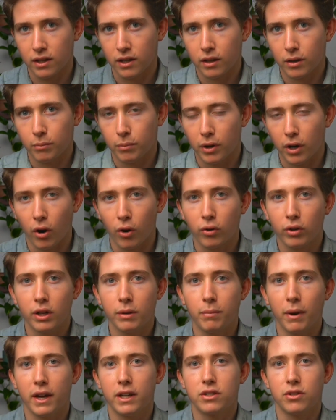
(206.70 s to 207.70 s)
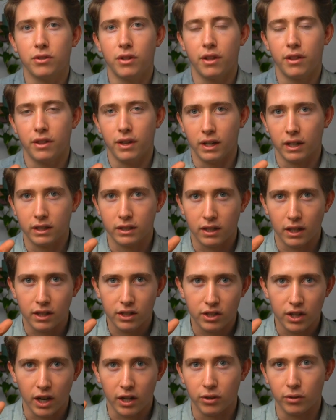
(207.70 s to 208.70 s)
but only based on the things that
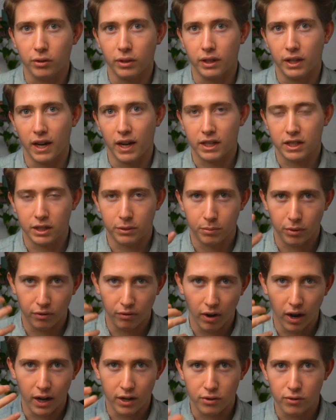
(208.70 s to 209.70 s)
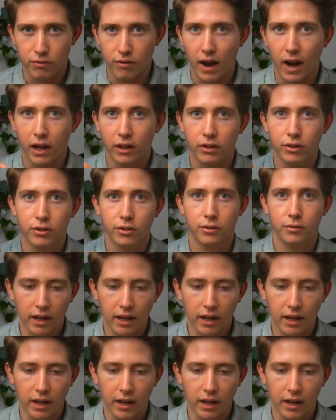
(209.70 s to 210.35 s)
genuinely actually provide you value.